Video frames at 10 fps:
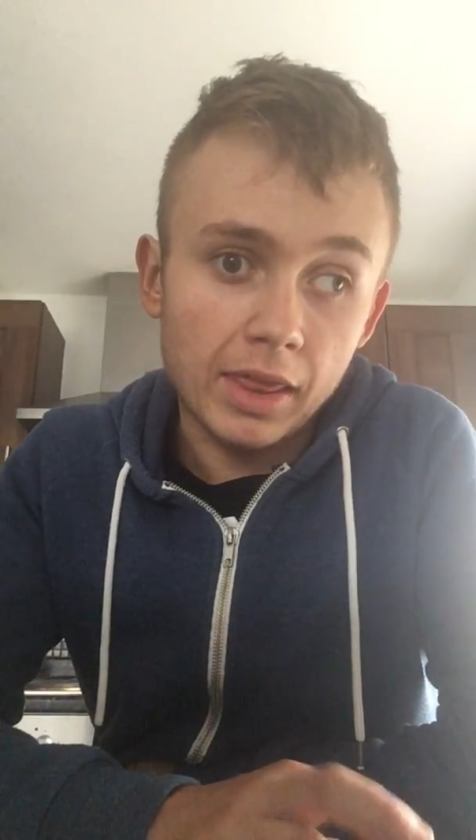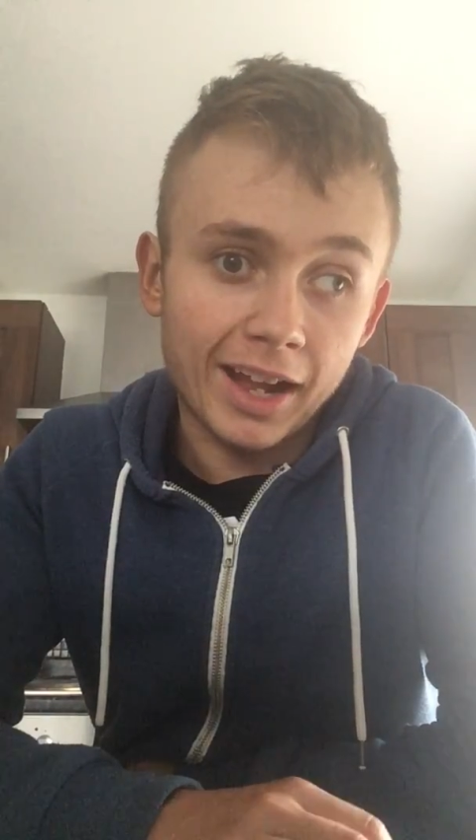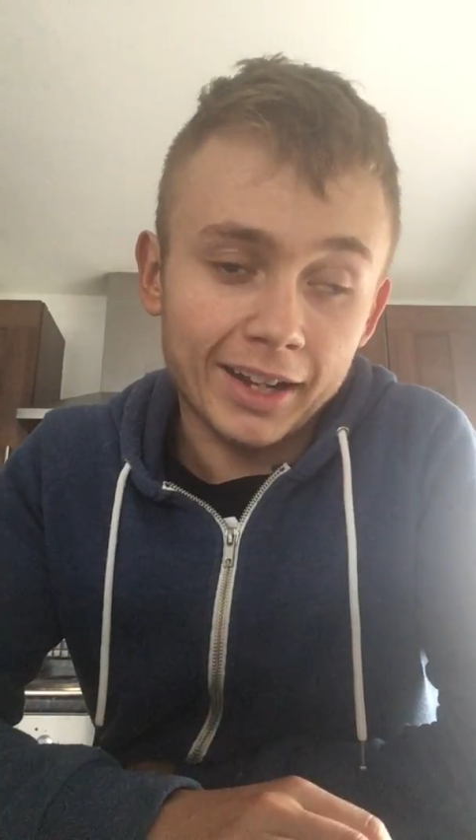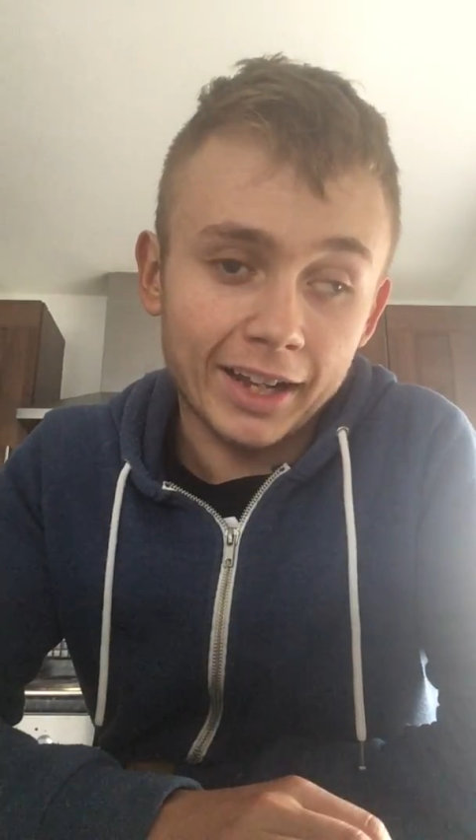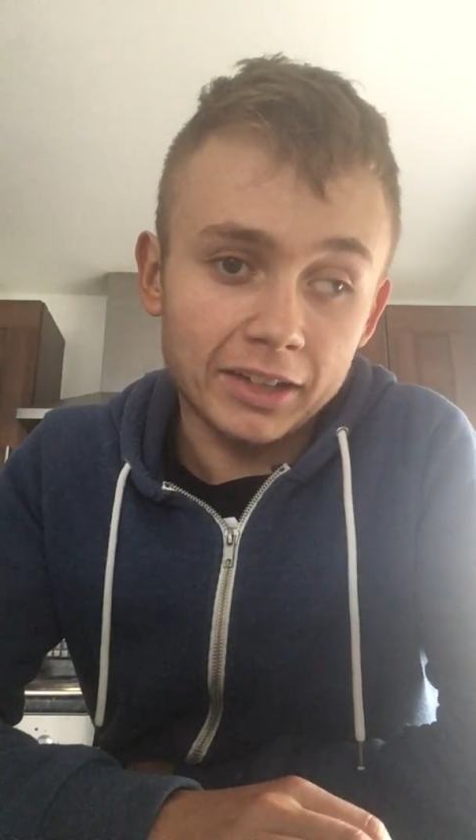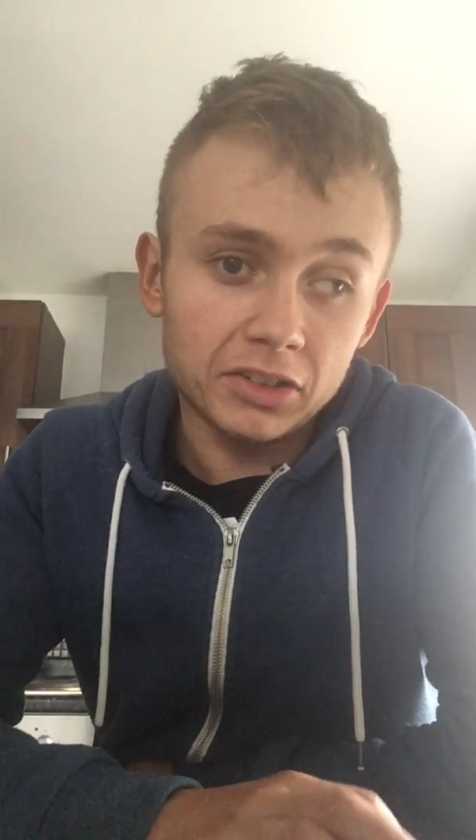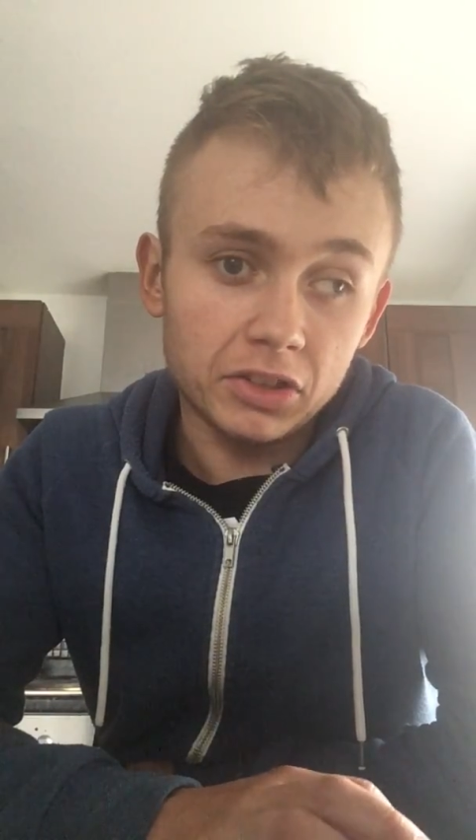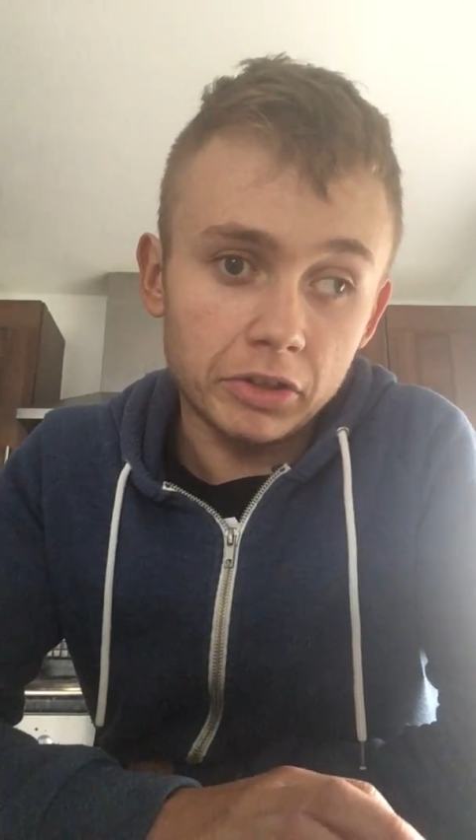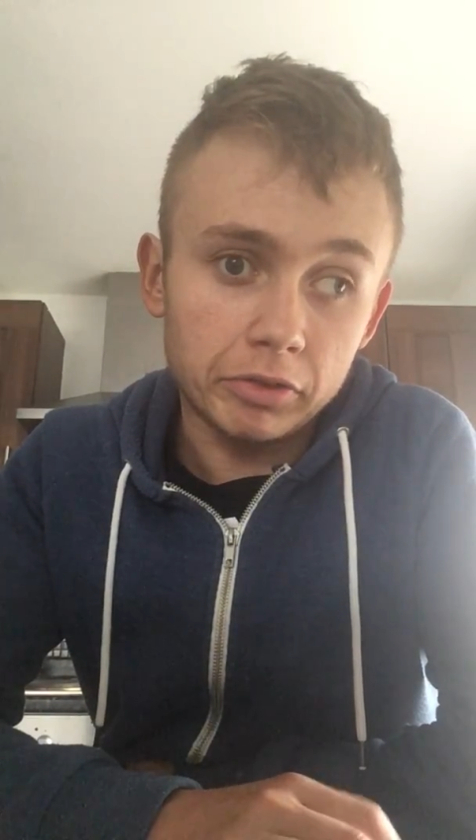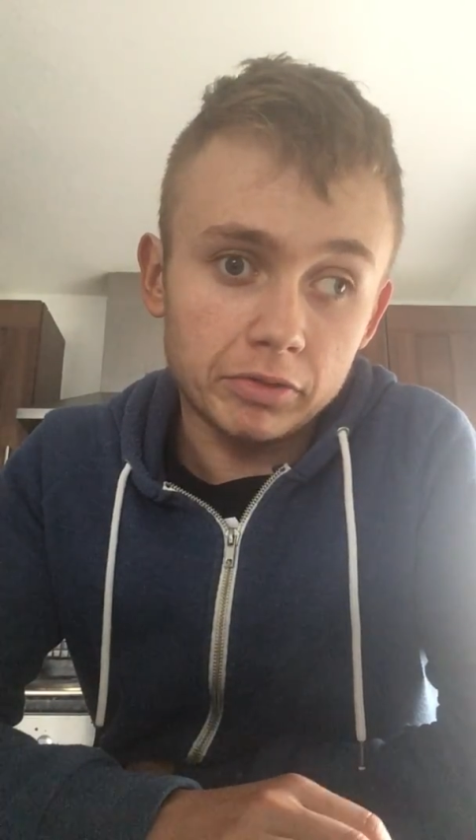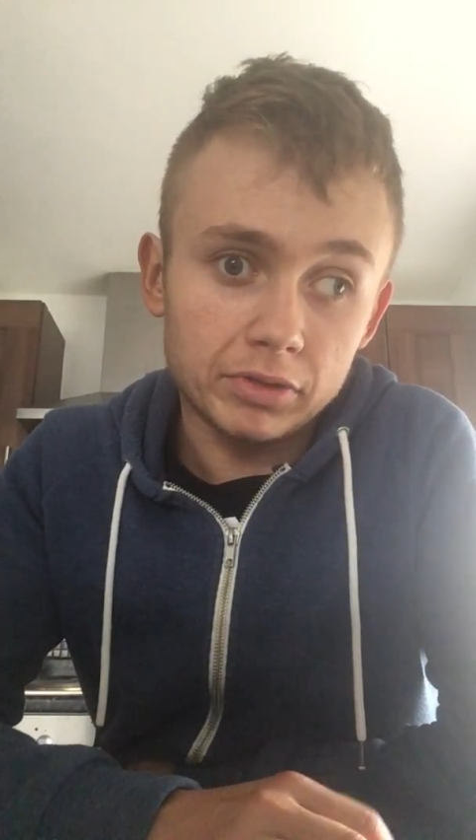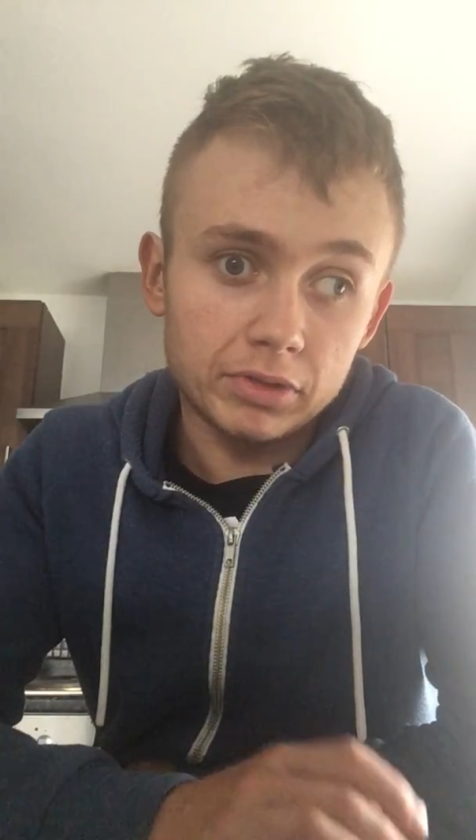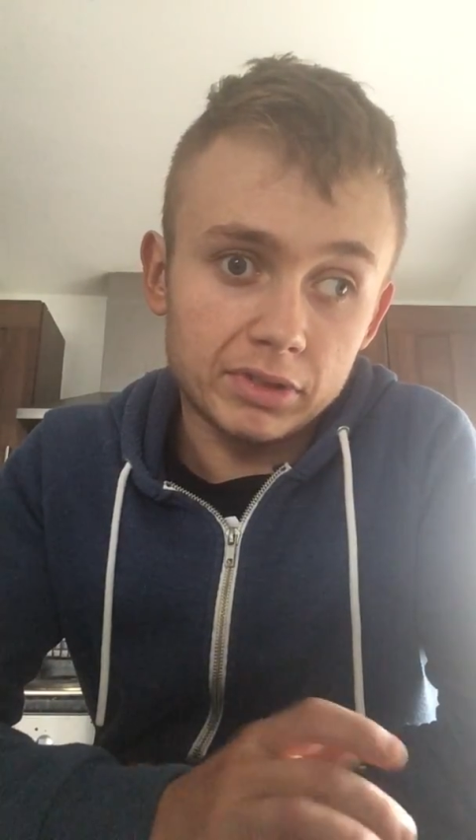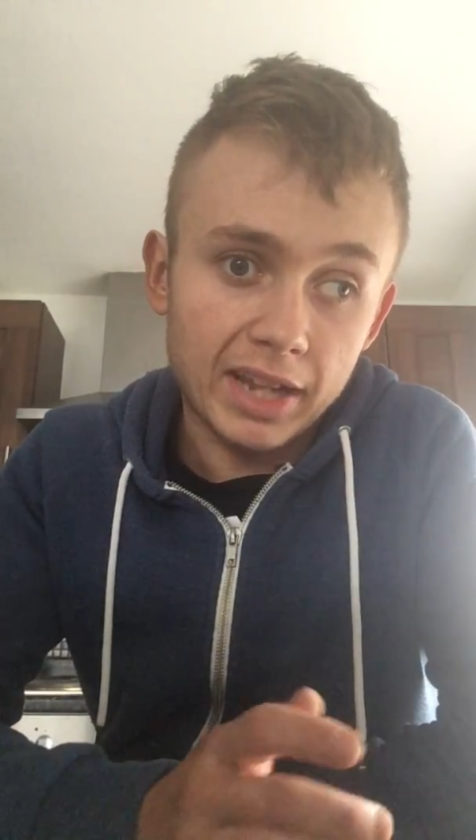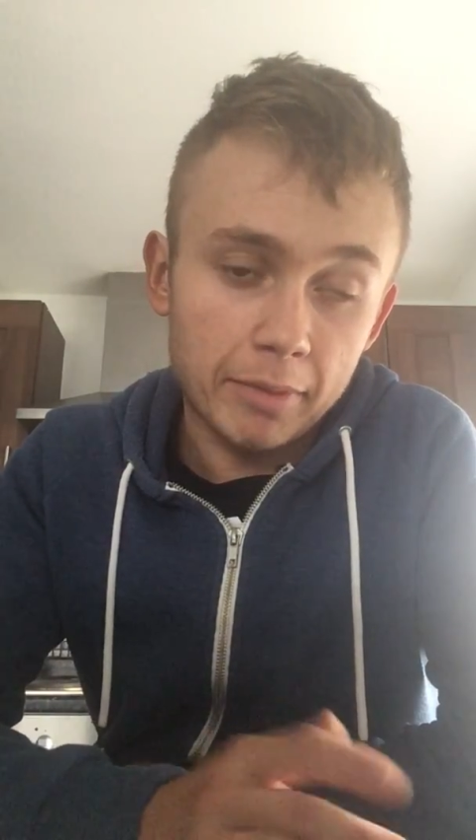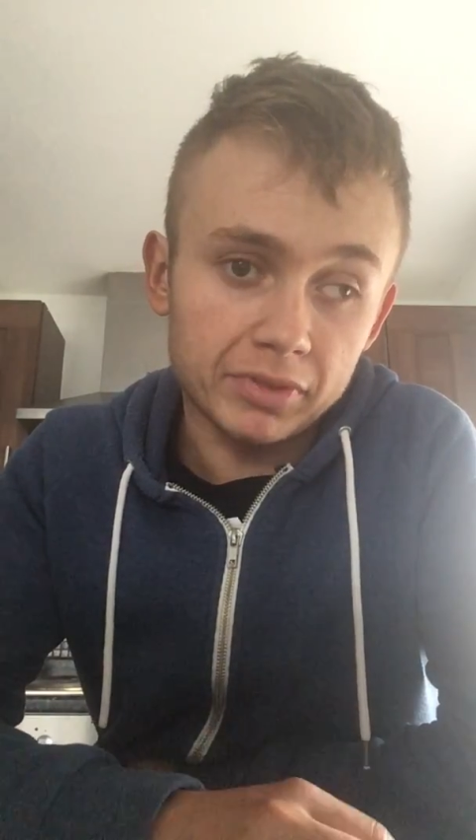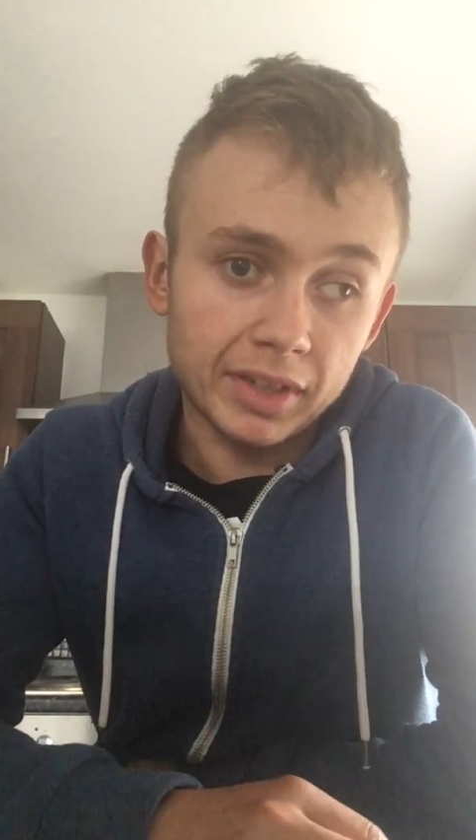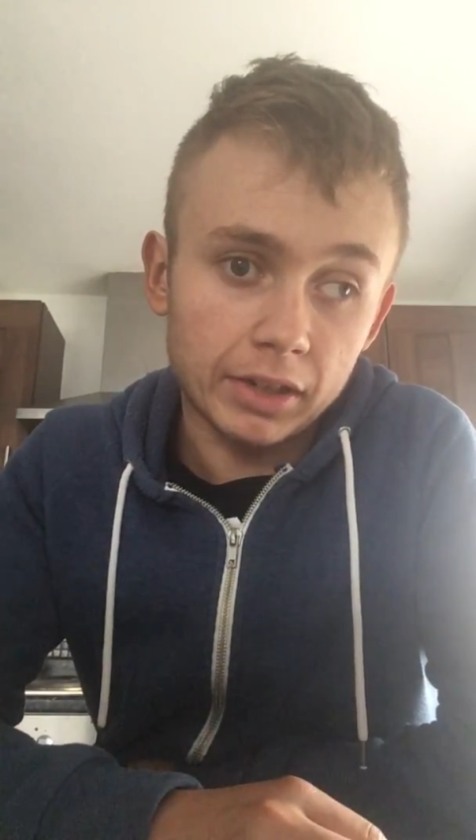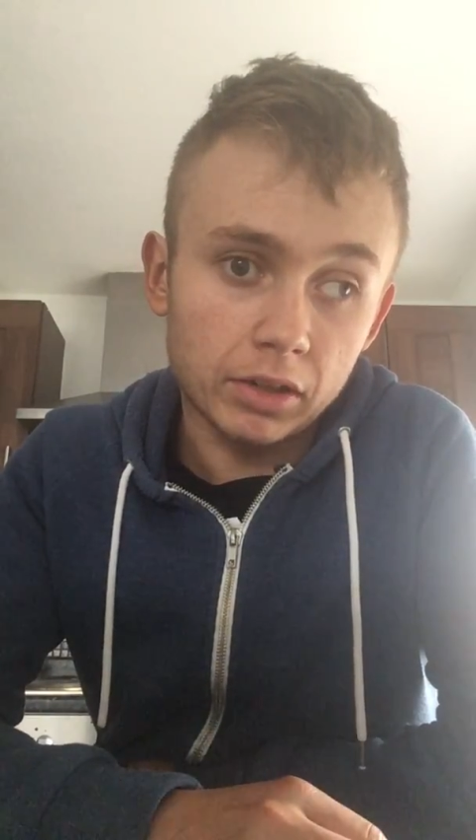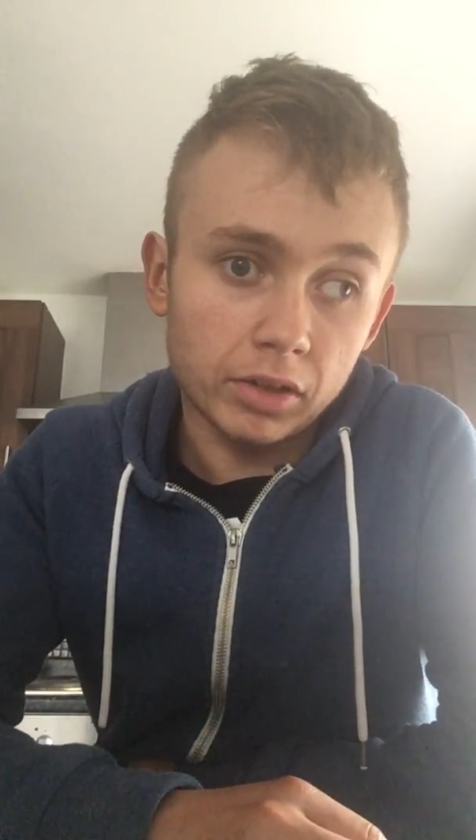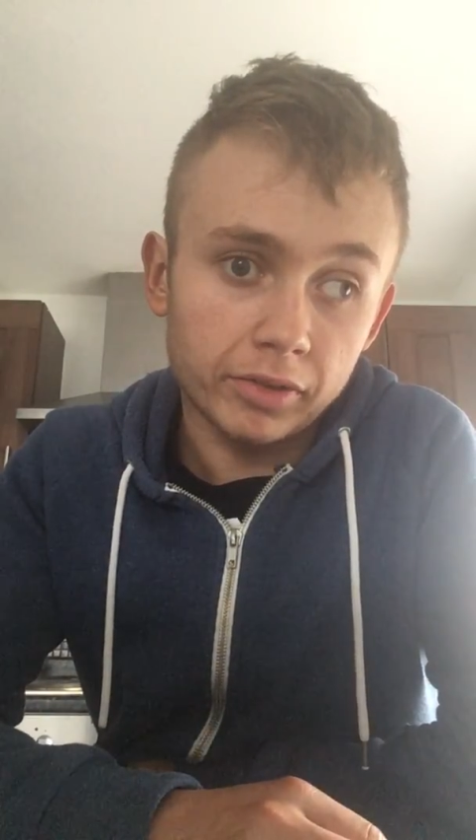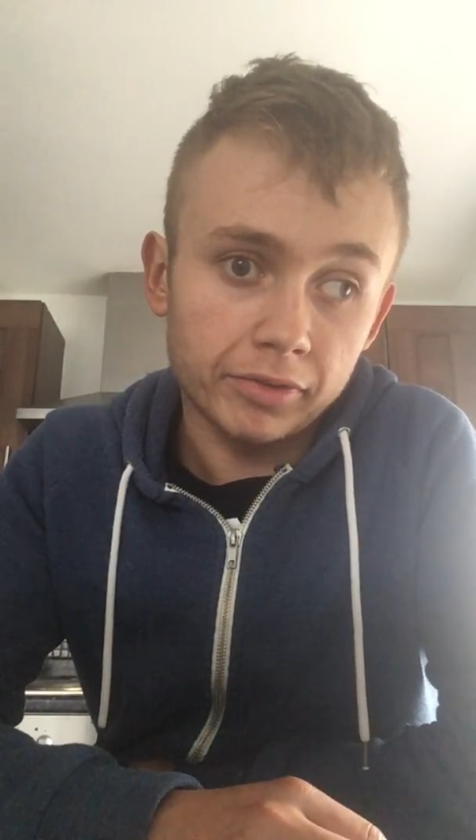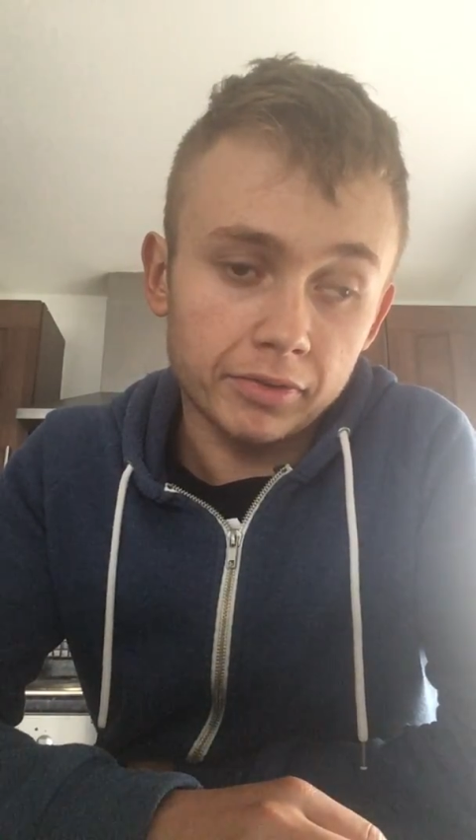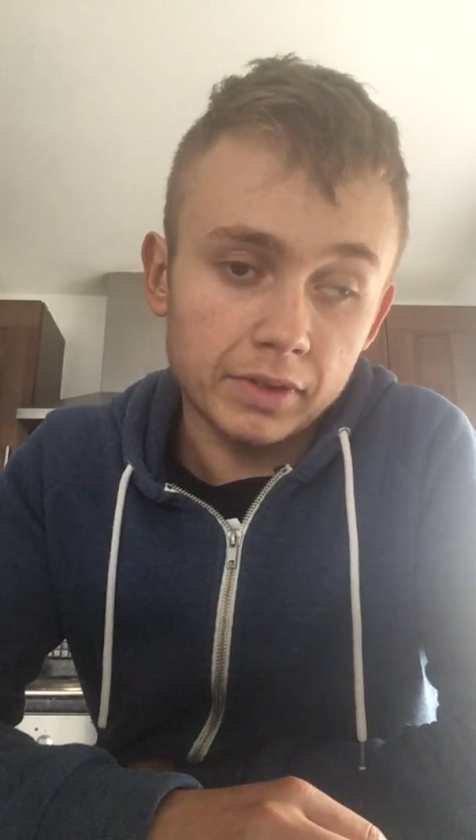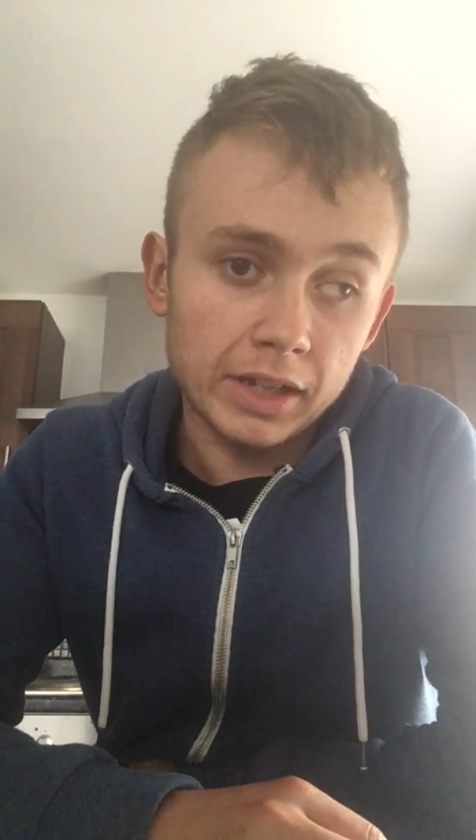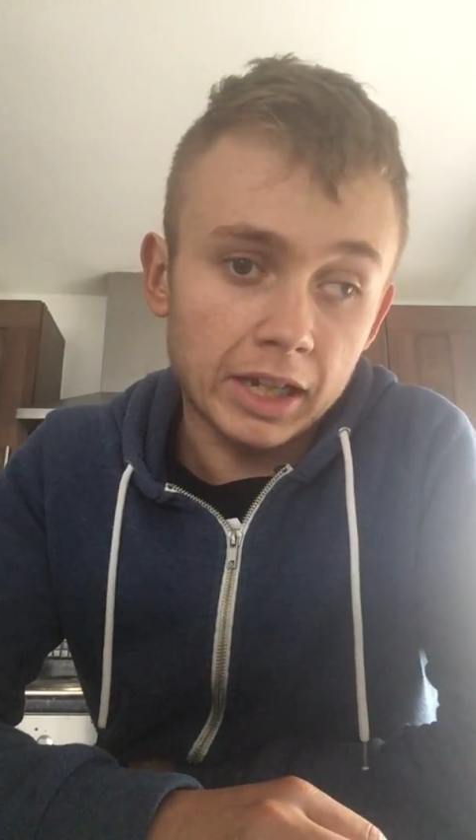That gets you 10% off.